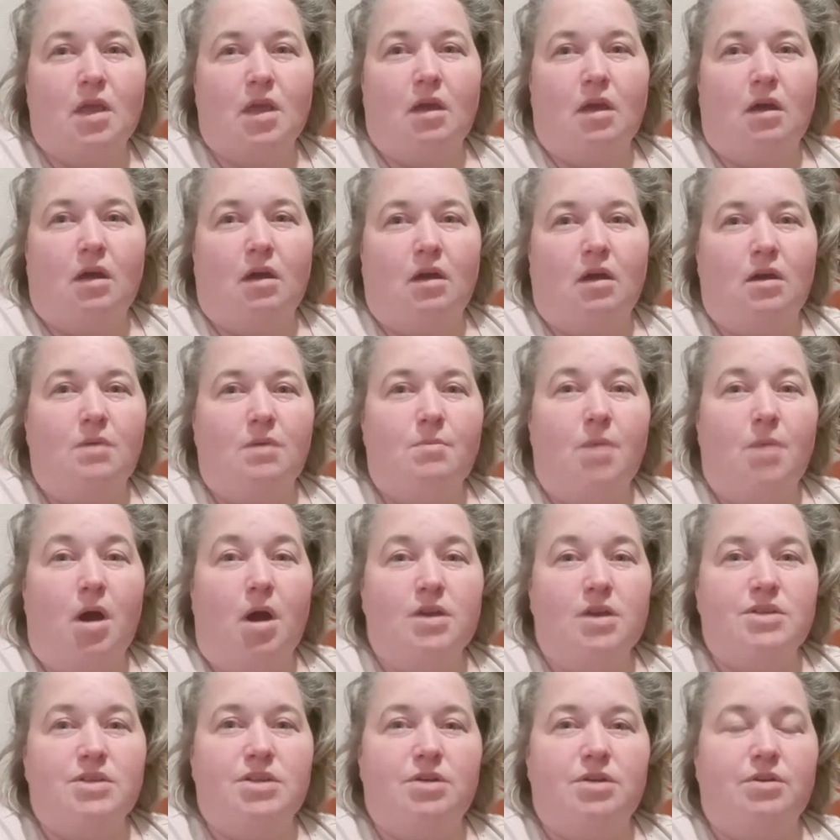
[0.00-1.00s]
I
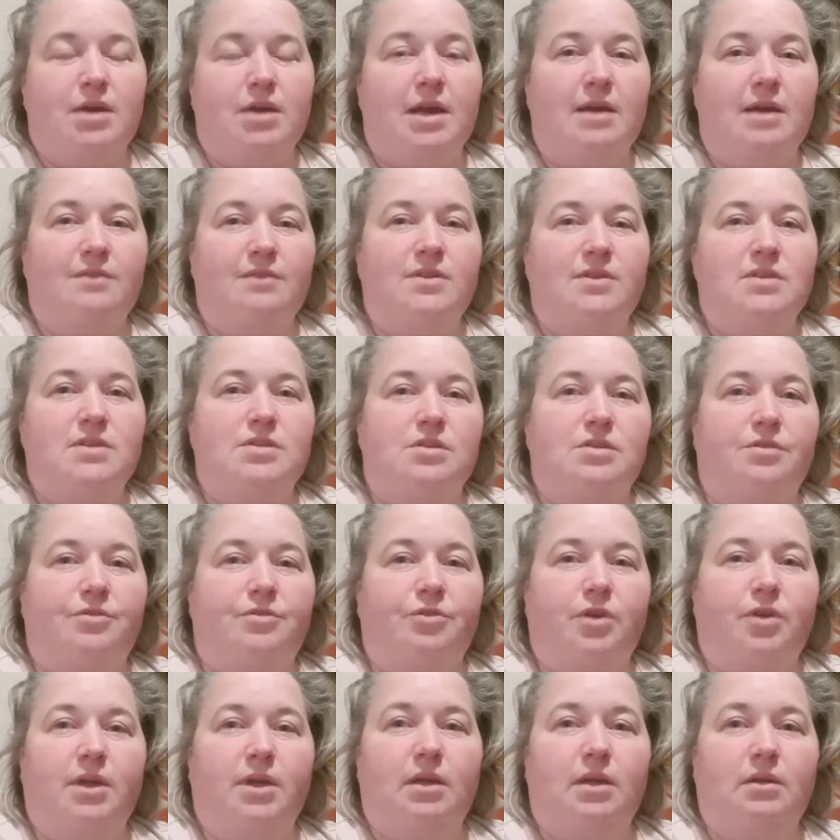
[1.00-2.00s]
don't have
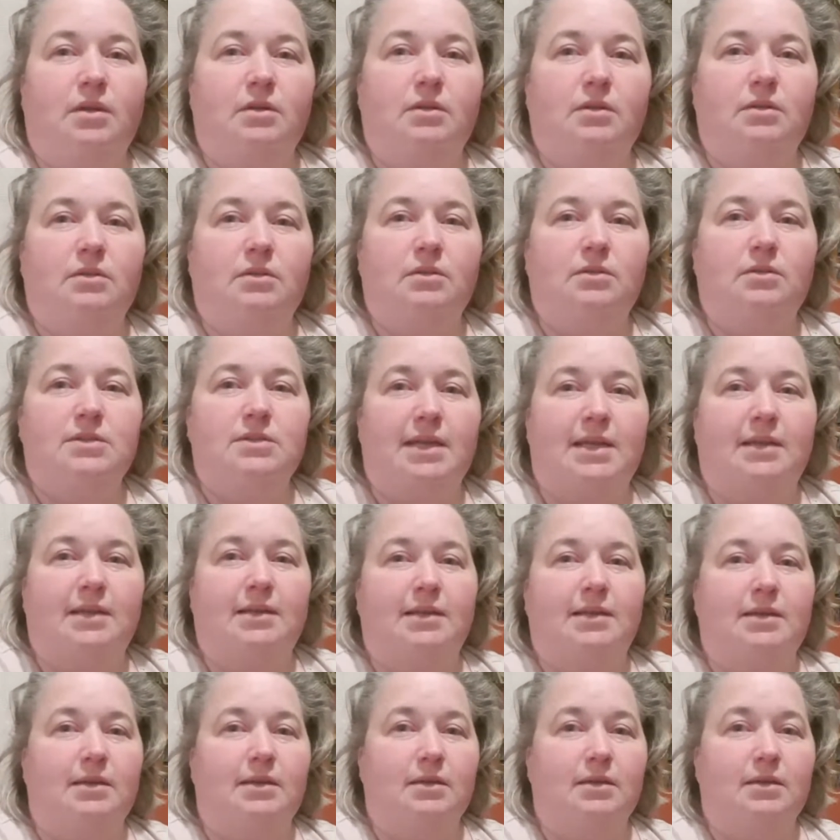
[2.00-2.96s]
Discovery, sadly.